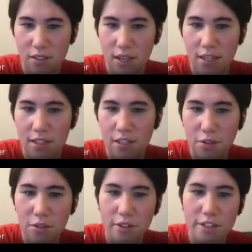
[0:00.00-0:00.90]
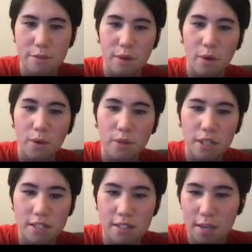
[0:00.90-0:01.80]
And in the nucleus, we
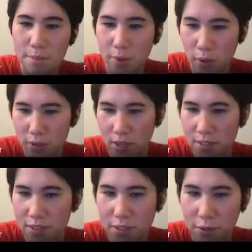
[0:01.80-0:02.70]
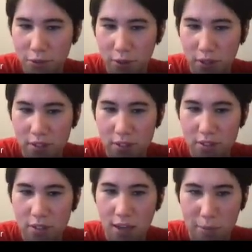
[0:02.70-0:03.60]
only see protons and neutrons.
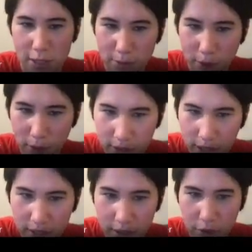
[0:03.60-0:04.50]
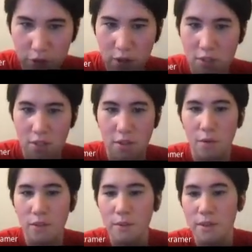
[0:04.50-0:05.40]
So that means protons and neutrons are the
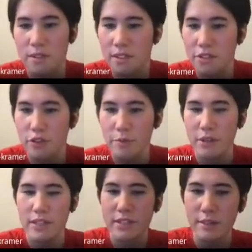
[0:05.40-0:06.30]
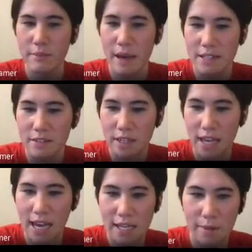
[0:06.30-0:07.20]
only ones contributing to the mass of the
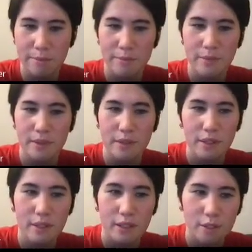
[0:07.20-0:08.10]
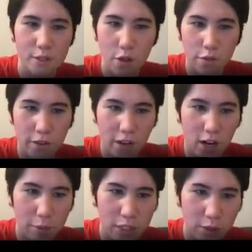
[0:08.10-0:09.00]
atom. So for
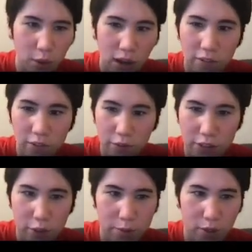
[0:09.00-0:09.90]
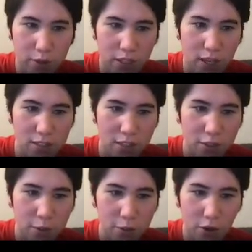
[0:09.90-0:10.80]
carbon 12, if we do protons and
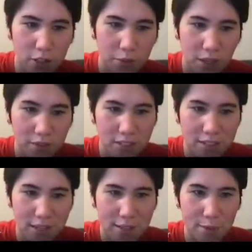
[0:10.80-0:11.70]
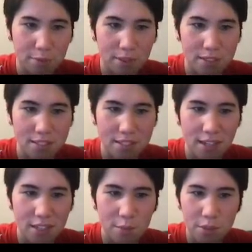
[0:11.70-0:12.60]
neutrons, we have 6 plus
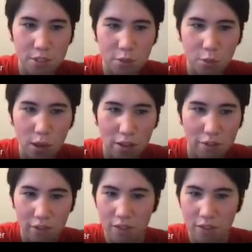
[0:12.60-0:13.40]
6, which is 12.